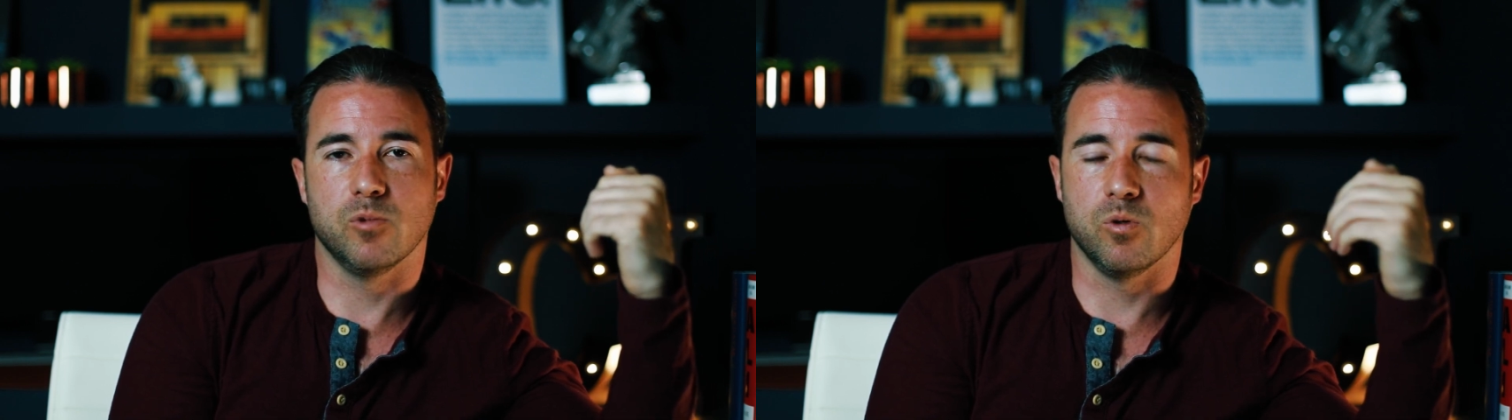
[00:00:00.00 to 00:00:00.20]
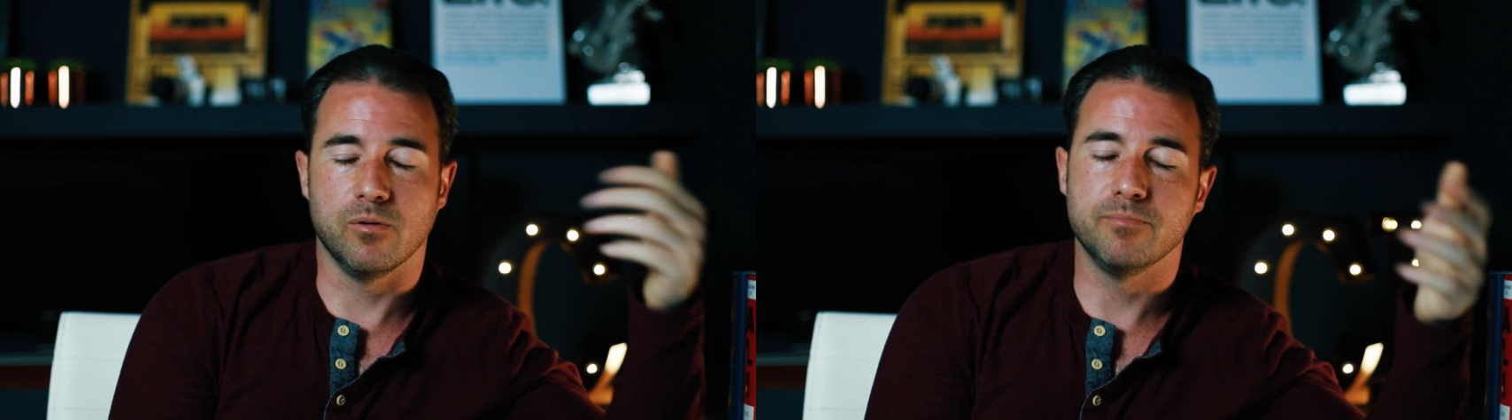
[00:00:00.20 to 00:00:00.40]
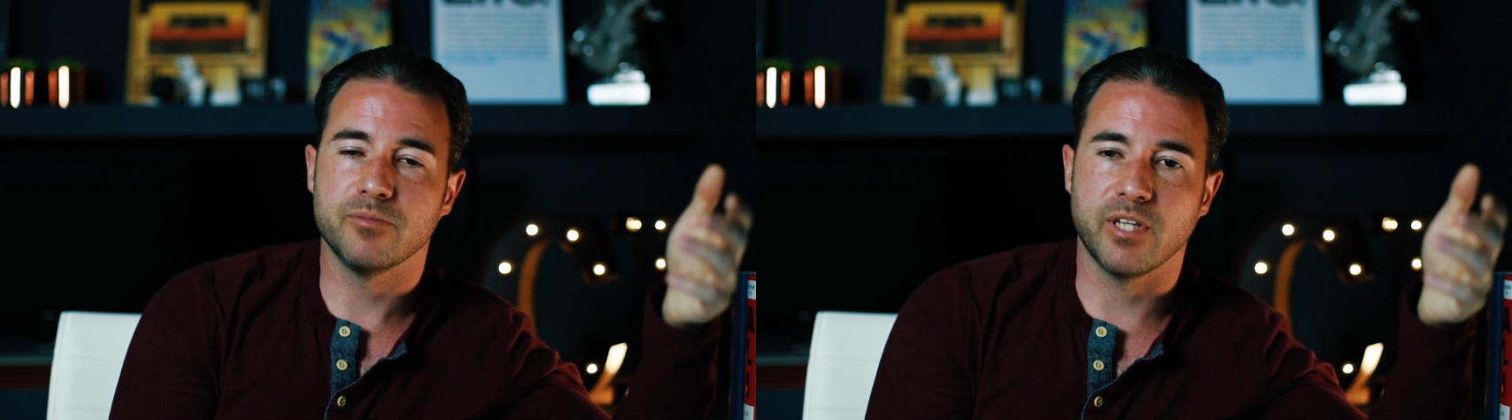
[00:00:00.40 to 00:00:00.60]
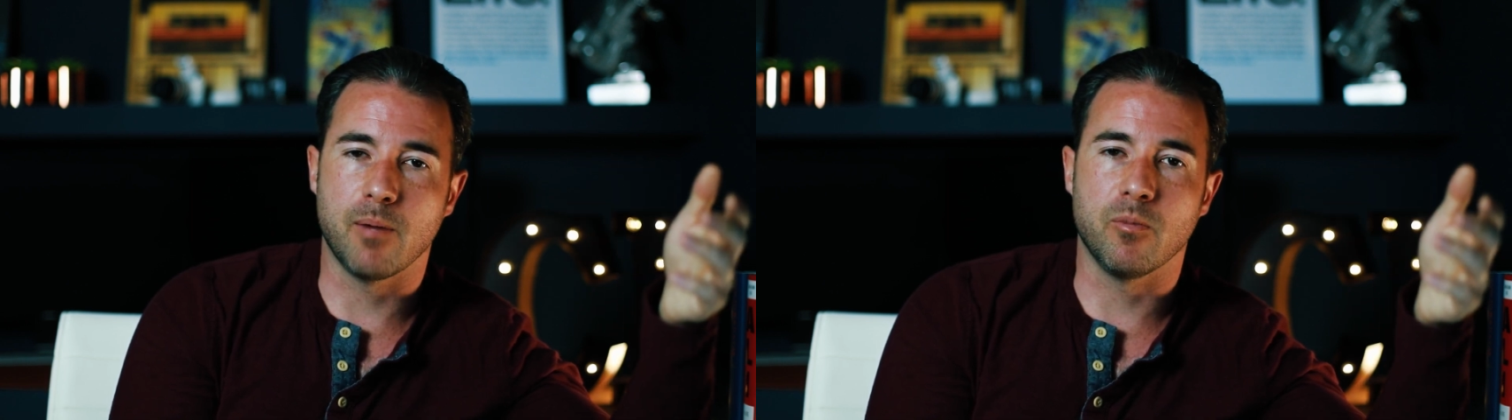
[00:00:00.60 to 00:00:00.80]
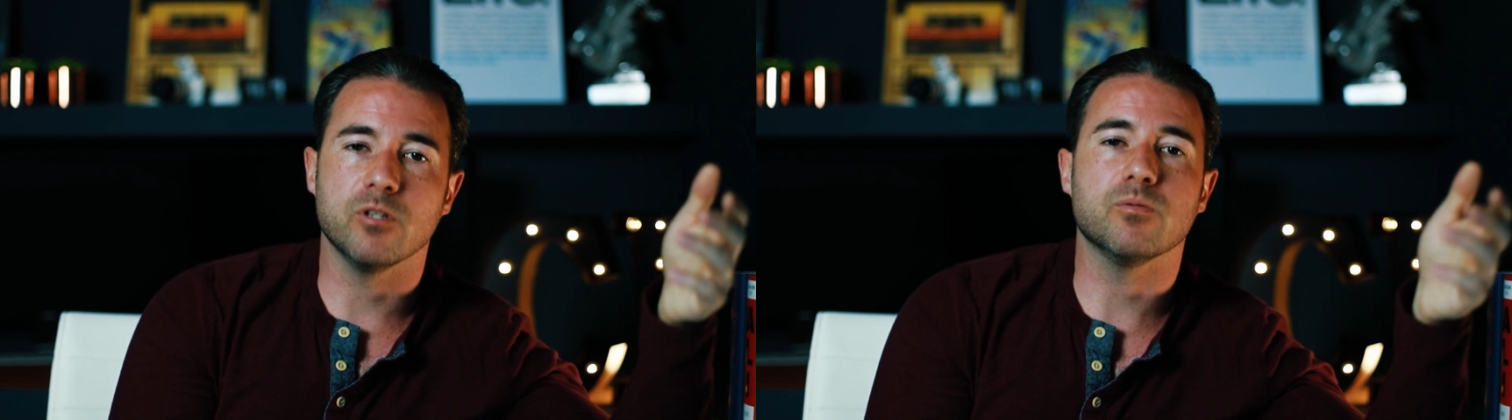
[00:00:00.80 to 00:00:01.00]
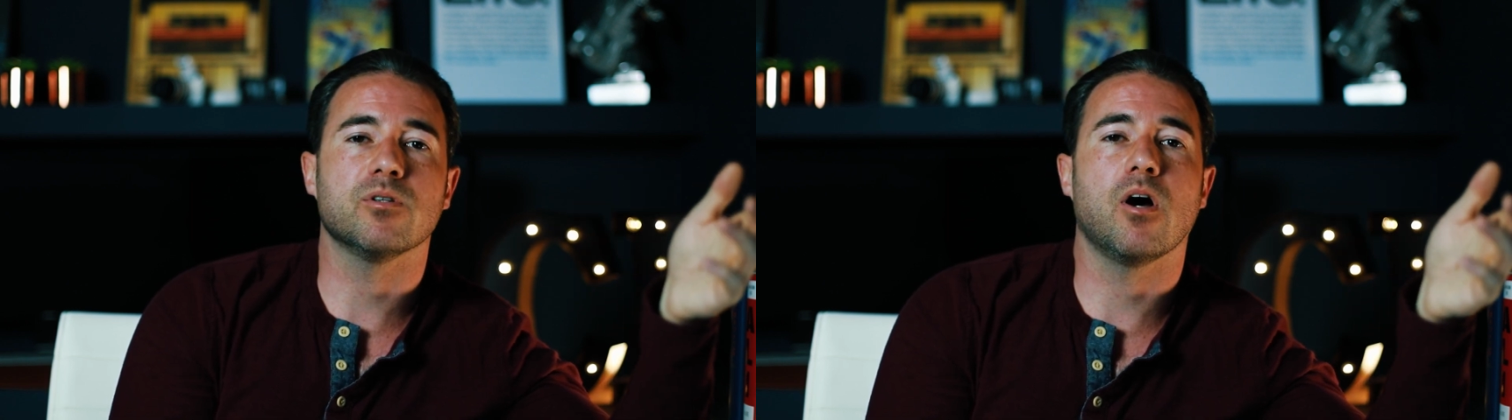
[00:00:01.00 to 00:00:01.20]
or the Emirates was